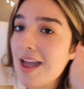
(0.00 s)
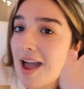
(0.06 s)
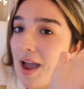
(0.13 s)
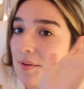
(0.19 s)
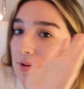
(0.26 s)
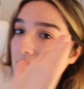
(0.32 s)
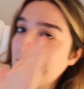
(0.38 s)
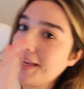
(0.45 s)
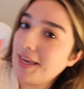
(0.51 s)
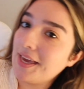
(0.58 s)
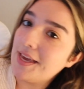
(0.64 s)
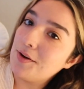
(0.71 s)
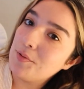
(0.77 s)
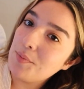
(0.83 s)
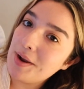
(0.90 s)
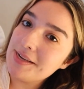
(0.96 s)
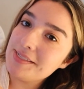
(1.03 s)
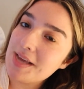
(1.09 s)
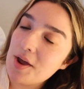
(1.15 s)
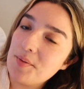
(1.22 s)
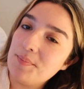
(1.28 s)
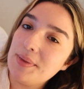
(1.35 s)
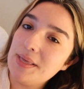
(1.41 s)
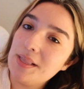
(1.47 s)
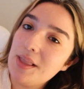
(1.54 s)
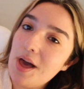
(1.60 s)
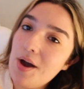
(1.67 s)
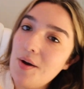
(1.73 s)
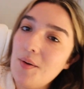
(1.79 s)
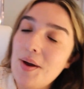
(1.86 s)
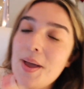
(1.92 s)
I will link it right down
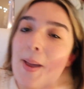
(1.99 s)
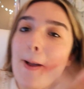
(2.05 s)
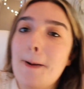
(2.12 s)
below.